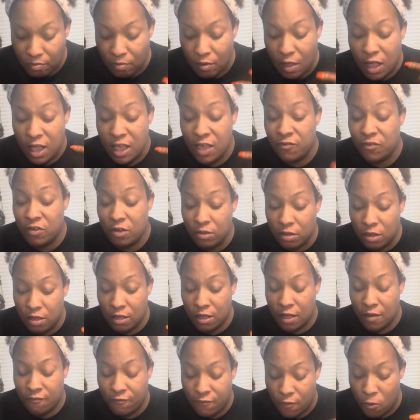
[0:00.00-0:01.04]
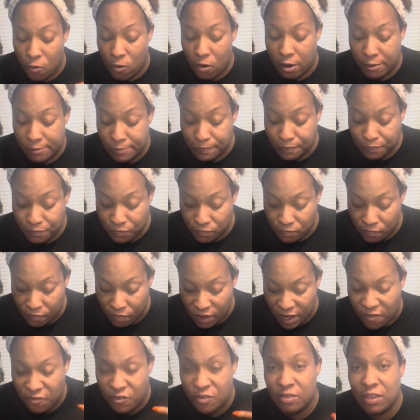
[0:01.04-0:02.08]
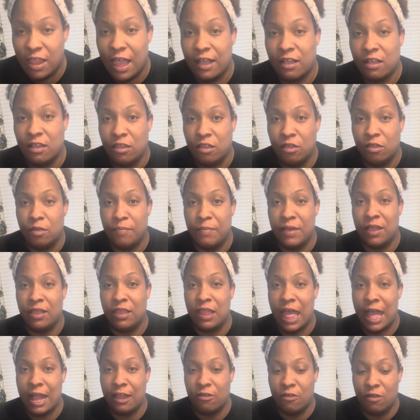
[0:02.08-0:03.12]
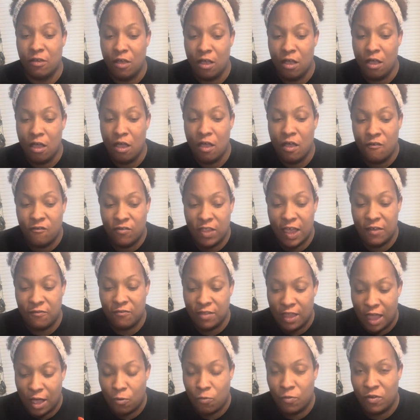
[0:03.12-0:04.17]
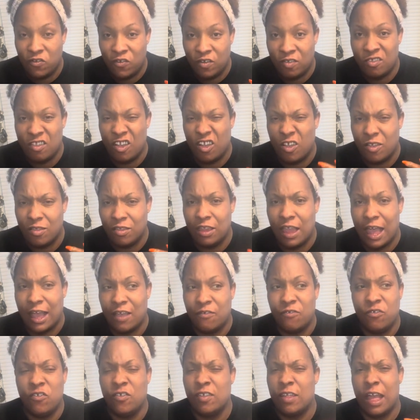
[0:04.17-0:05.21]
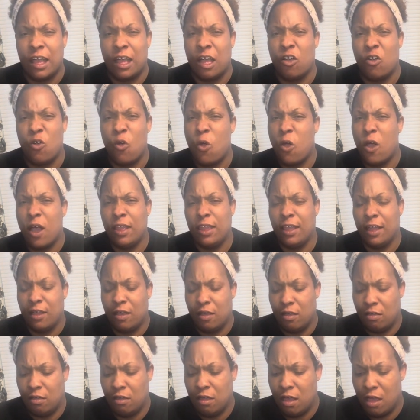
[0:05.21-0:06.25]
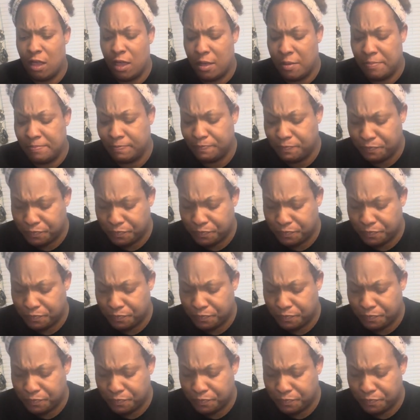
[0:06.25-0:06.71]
if you're looking for, if you like a little bit lighter flavor, like with just a, like if you just like a garlic and